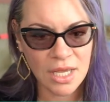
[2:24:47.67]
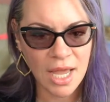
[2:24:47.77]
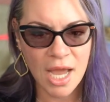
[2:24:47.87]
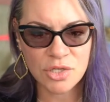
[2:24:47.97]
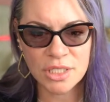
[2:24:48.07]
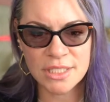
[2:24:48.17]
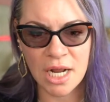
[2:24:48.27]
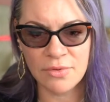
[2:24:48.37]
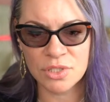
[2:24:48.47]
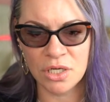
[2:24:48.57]
Ashley said,
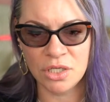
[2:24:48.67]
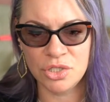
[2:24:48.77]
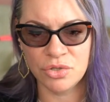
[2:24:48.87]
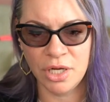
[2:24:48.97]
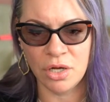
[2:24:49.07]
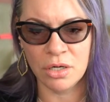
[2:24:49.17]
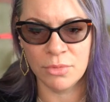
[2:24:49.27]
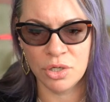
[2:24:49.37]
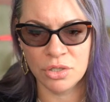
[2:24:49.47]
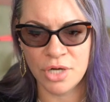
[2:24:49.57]
I was on a jury on a
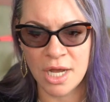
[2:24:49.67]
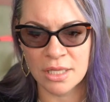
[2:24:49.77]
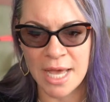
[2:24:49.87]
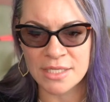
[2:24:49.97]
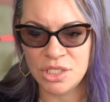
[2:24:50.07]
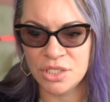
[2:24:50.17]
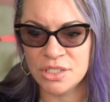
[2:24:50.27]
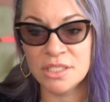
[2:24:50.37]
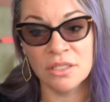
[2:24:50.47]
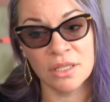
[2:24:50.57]
murder trial last year,
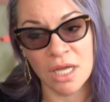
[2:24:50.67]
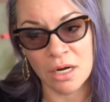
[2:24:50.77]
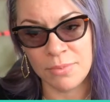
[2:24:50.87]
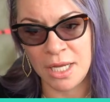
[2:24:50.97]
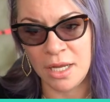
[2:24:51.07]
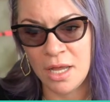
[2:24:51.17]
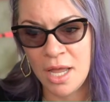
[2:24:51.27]
still in therapy,